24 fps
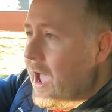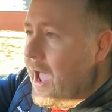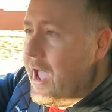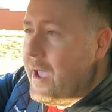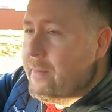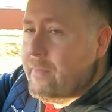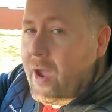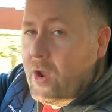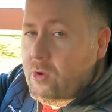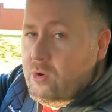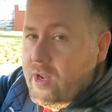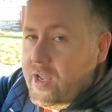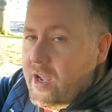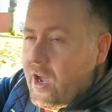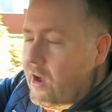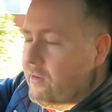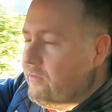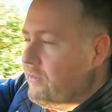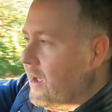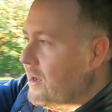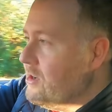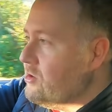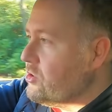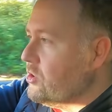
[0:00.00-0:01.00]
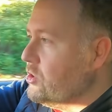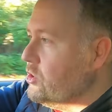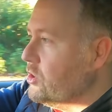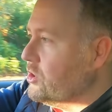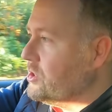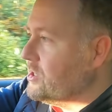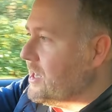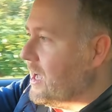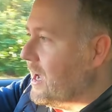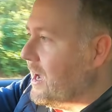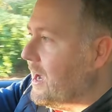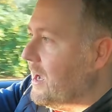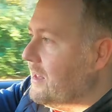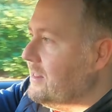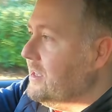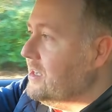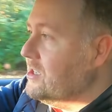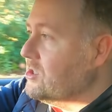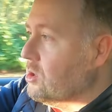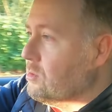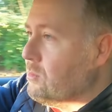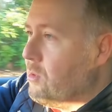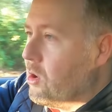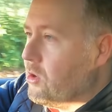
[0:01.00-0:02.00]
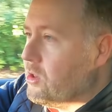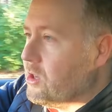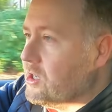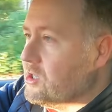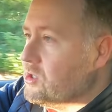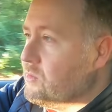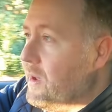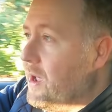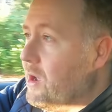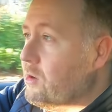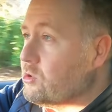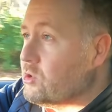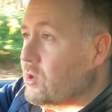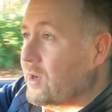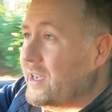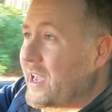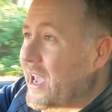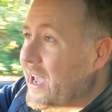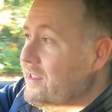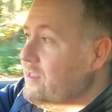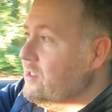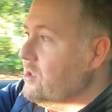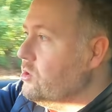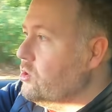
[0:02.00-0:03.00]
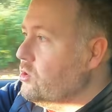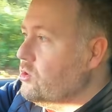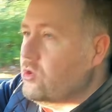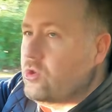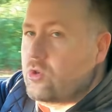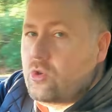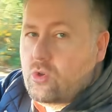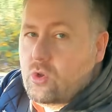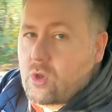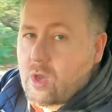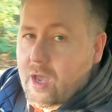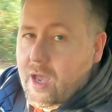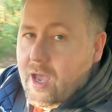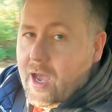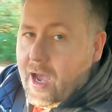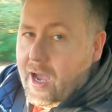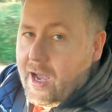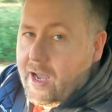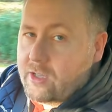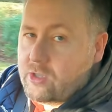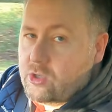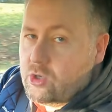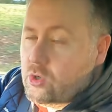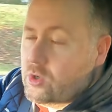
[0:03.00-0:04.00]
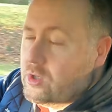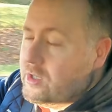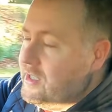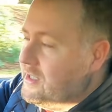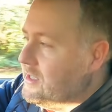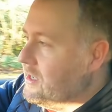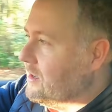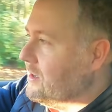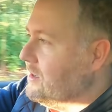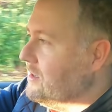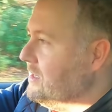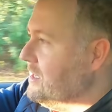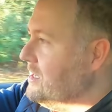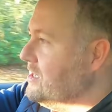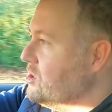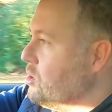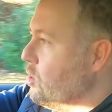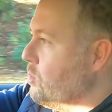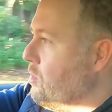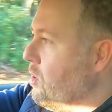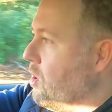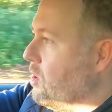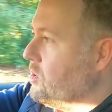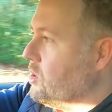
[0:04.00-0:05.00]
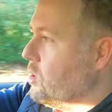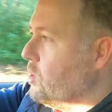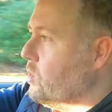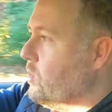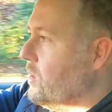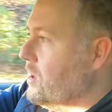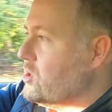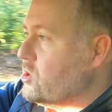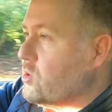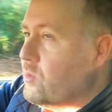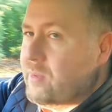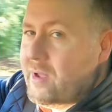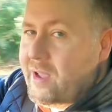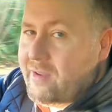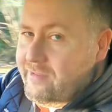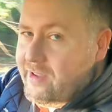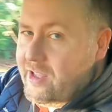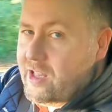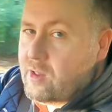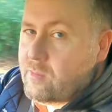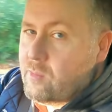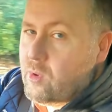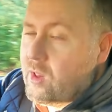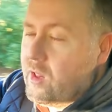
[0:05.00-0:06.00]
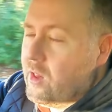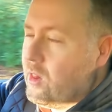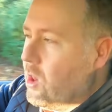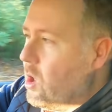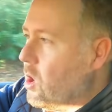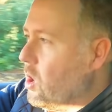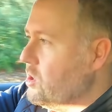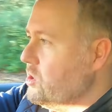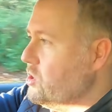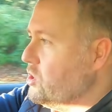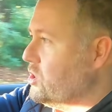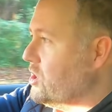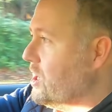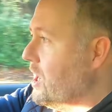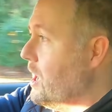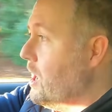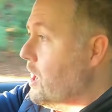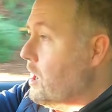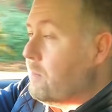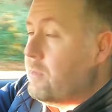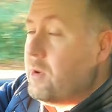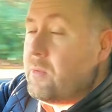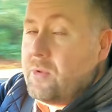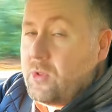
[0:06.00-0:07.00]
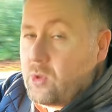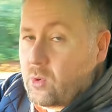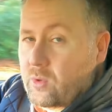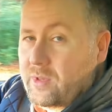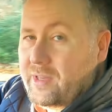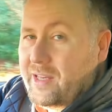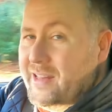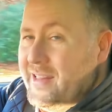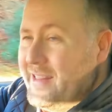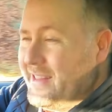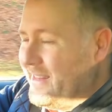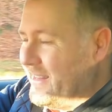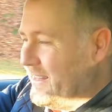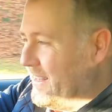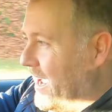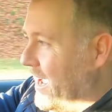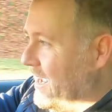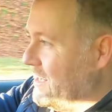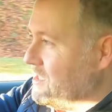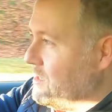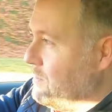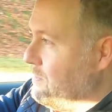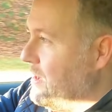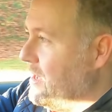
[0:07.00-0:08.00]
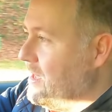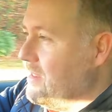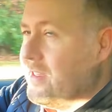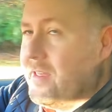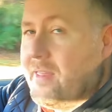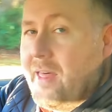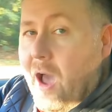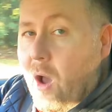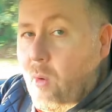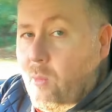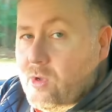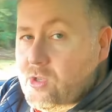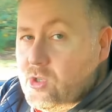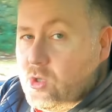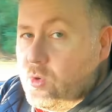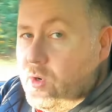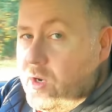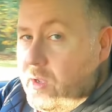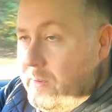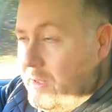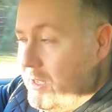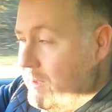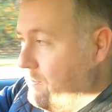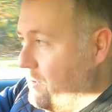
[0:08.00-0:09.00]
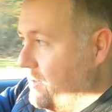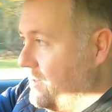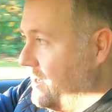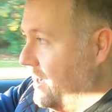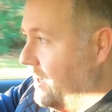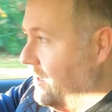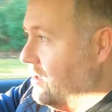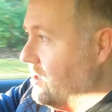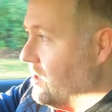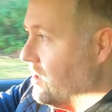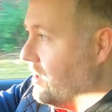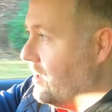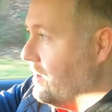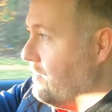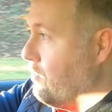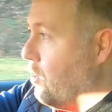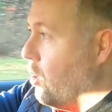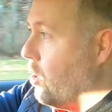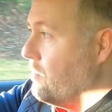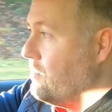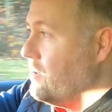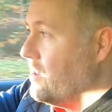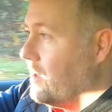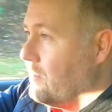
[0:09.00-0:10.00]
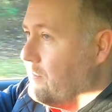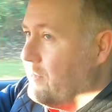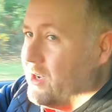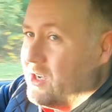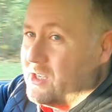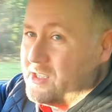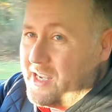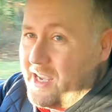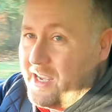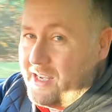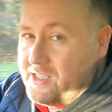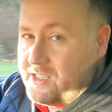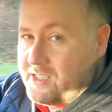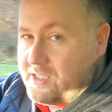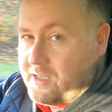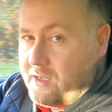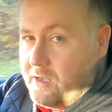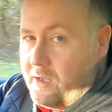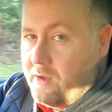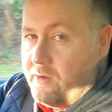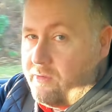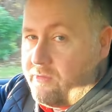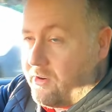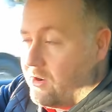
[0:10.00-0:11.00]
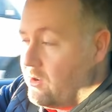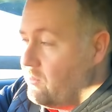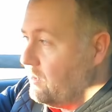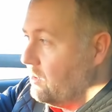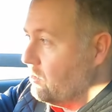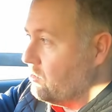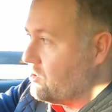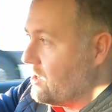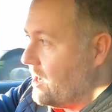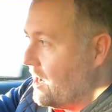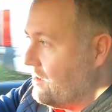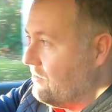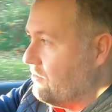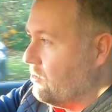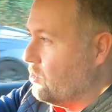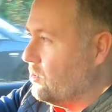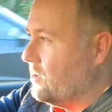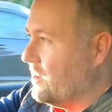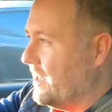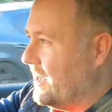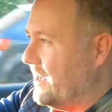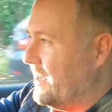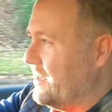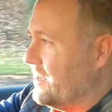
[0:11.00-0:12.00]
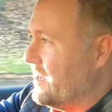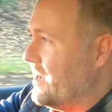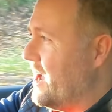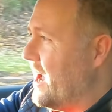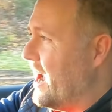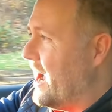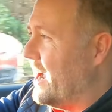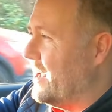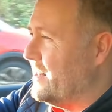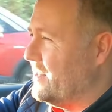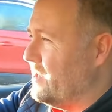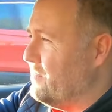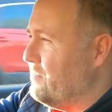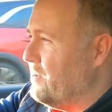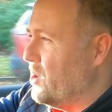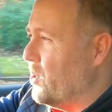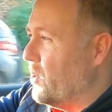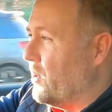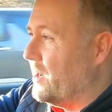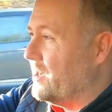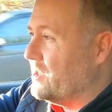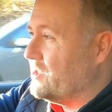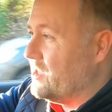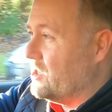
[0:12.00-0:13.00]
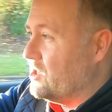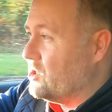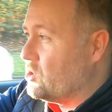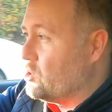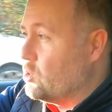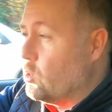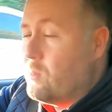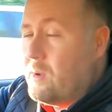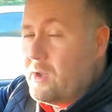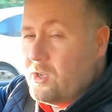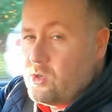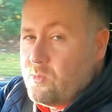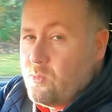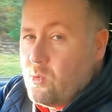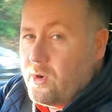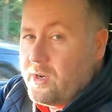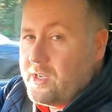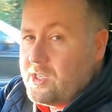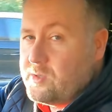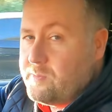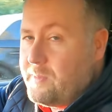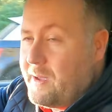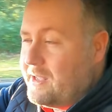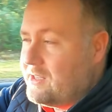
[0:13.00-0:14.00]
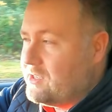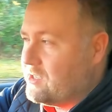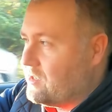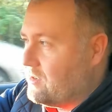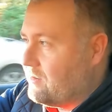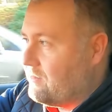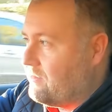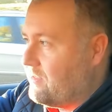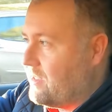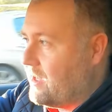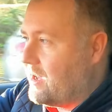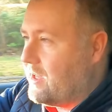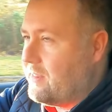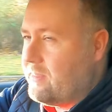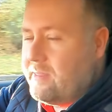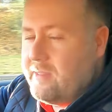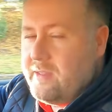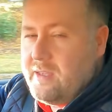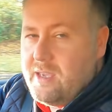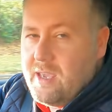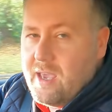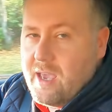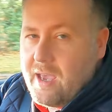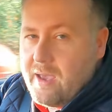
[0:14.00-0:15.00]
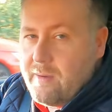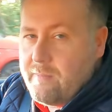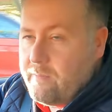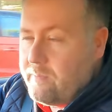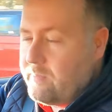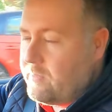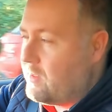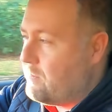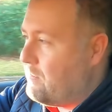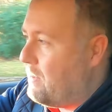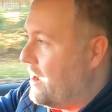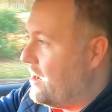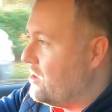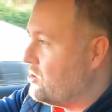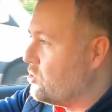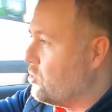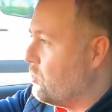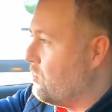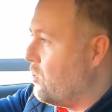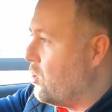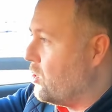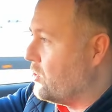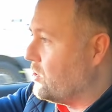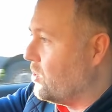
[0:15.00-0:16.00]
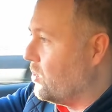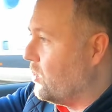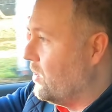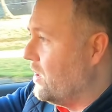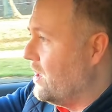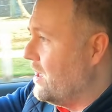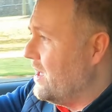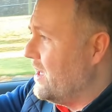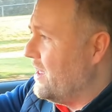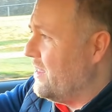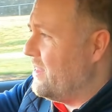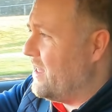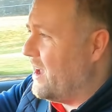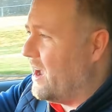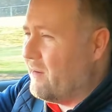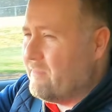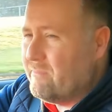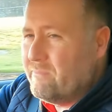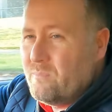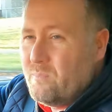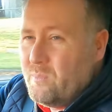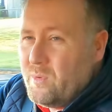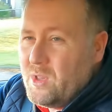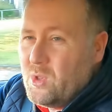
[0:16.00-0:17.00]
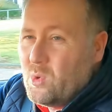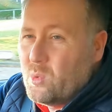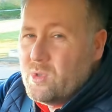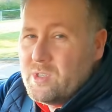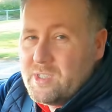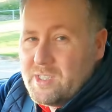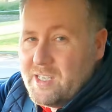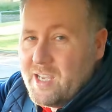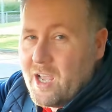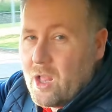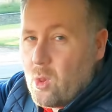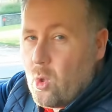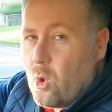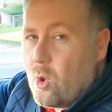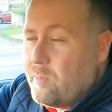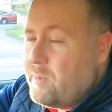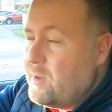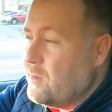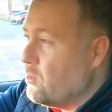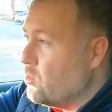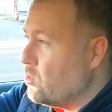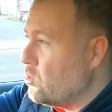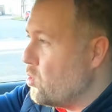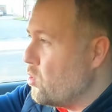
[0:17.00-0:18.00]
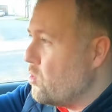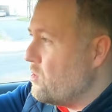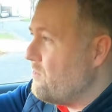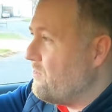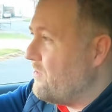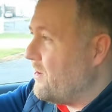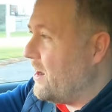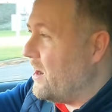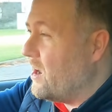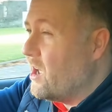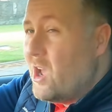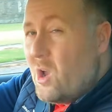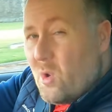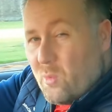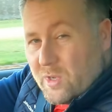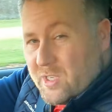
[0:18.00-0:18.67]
Audi have introduced a diesel model as well, so again they do a 2 litre diesel model which will be available at launch, but we don't anticipate that that one's going to be particularly popular because it is front wheel drive only, and to be honest it's so much more expensive than the petrol model that we don't see a lot of people going for it.